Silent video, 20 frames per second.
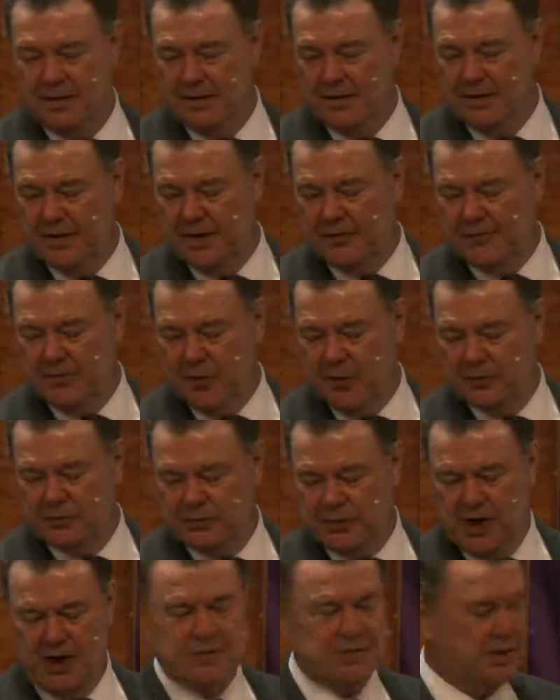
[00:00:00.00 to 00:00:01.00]
Therefore,
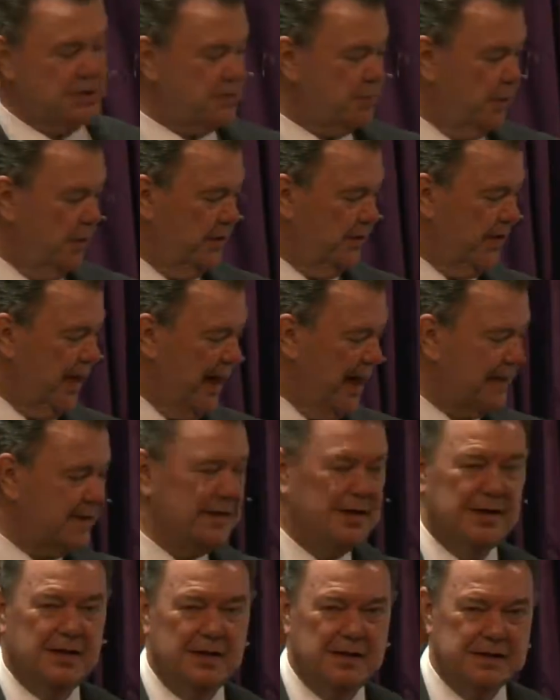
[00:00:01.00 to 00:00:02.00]
Jesus will not
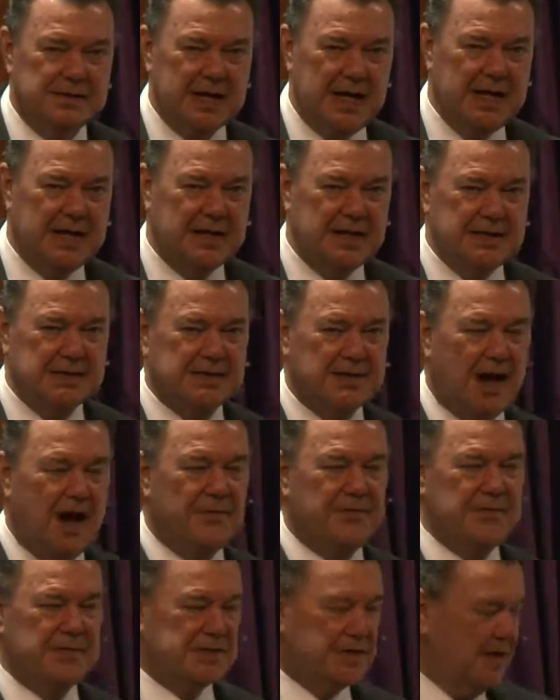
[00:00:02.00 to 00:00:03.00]
take his
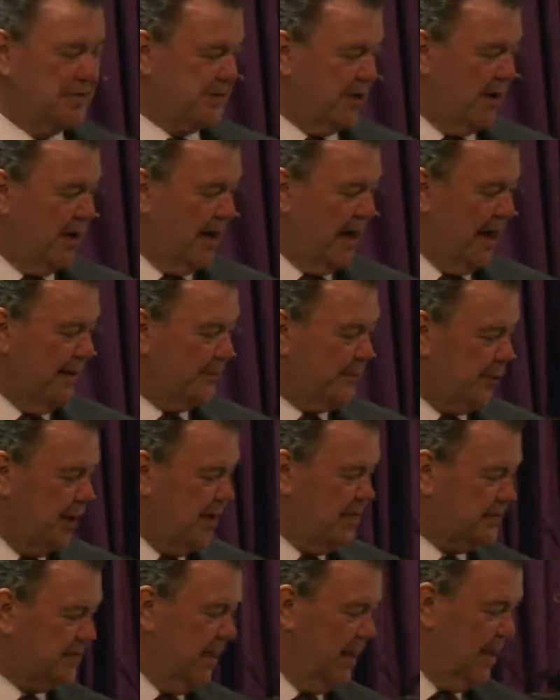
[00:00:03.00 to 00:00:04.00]
office as our high
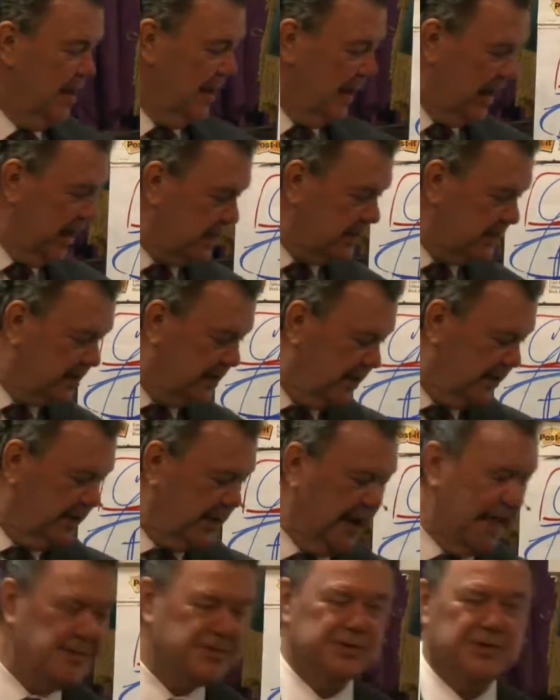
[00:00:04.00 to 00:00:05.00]
priest until
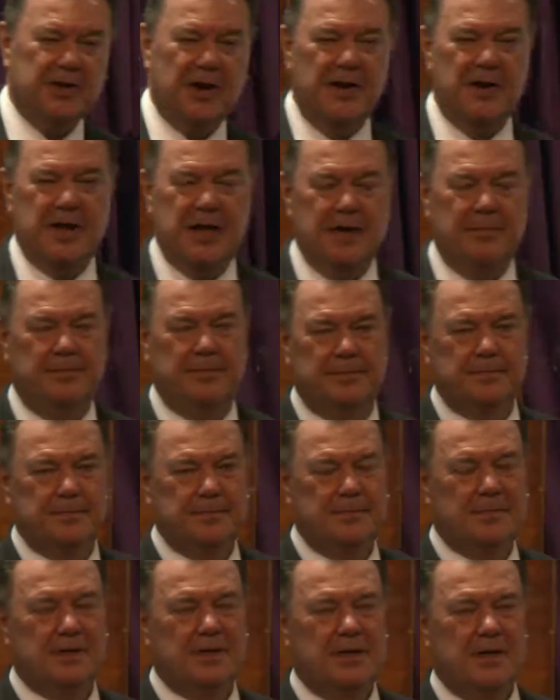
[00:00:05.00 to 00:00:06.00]
age 30
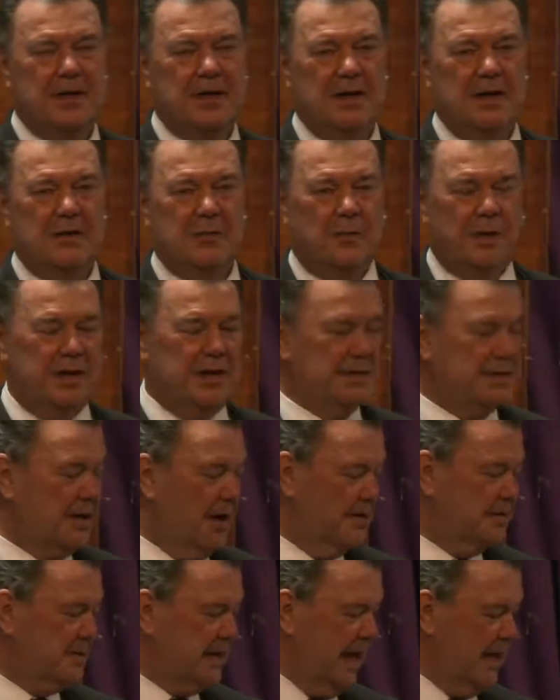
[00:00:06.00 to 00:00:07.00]
when he
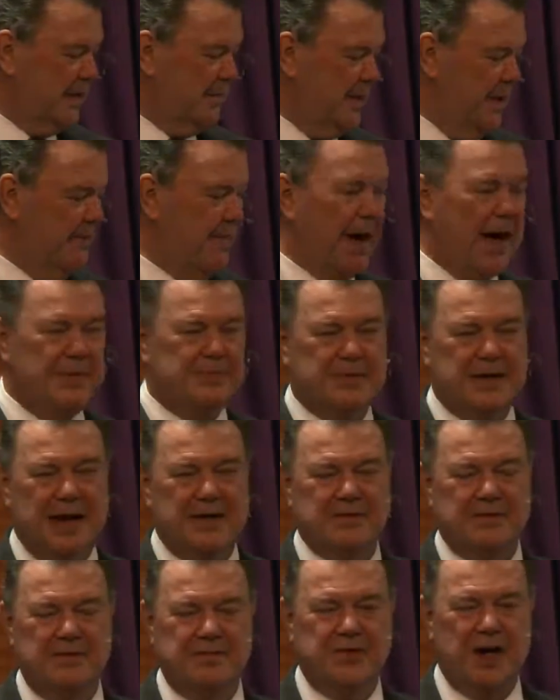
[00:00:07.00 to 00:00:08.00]
goes down to be
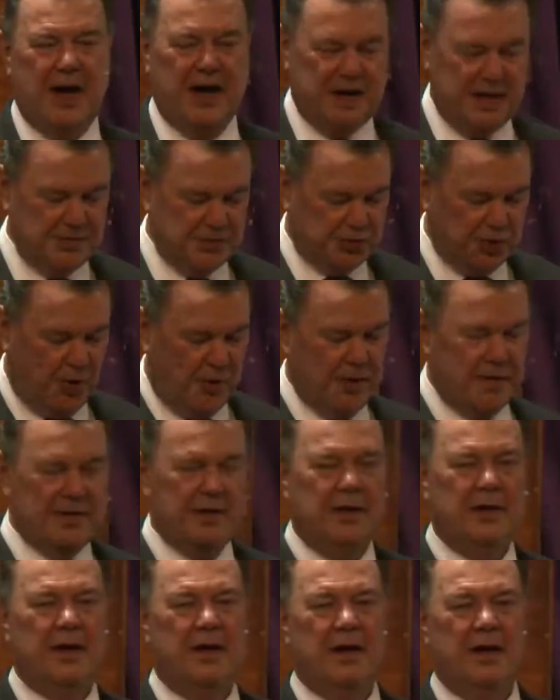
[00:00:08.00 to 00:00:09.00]
baptized of John in Jordan,